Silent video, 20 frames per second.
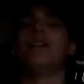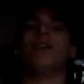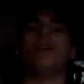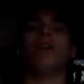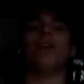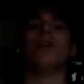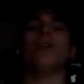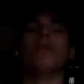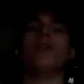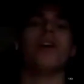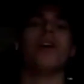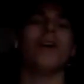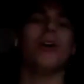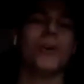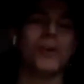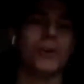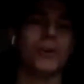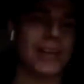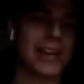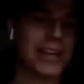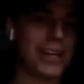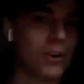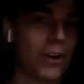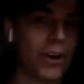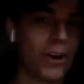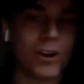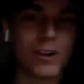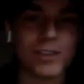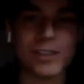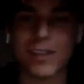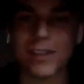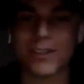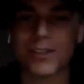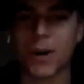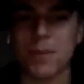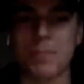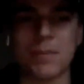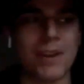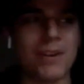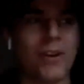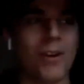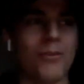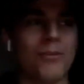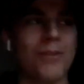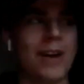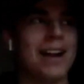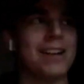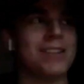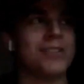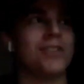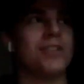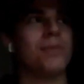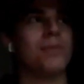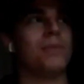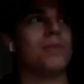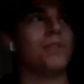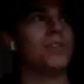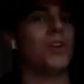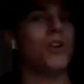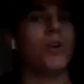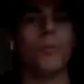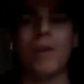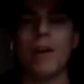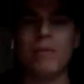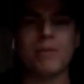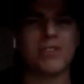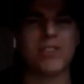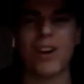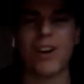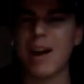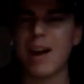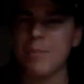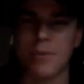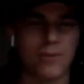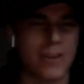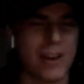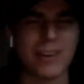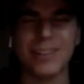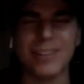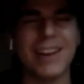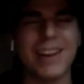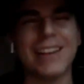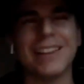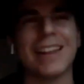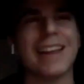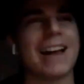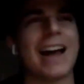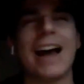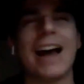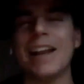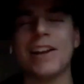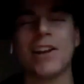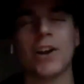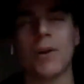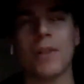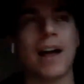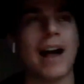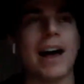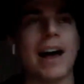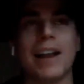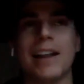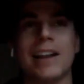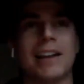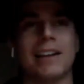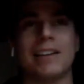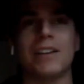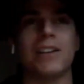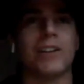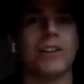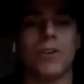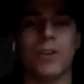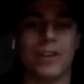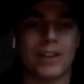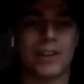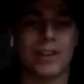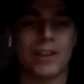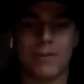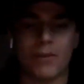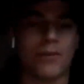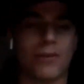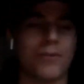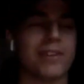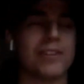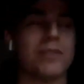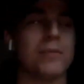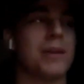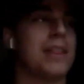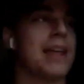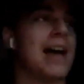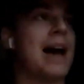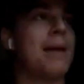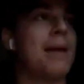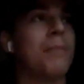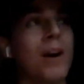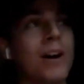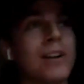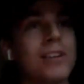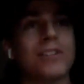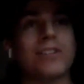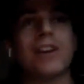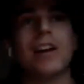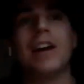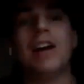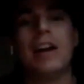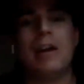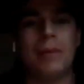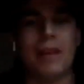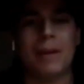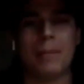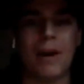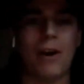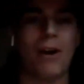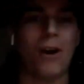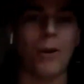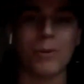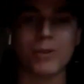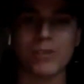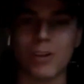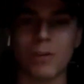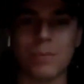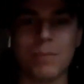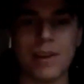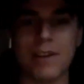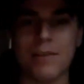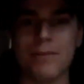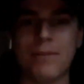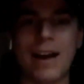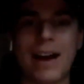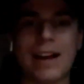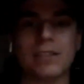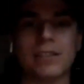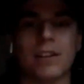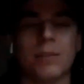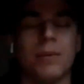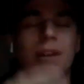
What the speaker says: oh no, like your heart's going to start beating real fast. You're going to, you know, maybe start hyperventilating. Like you know, it never affected me that much. Like my heart would start beating fast. I'd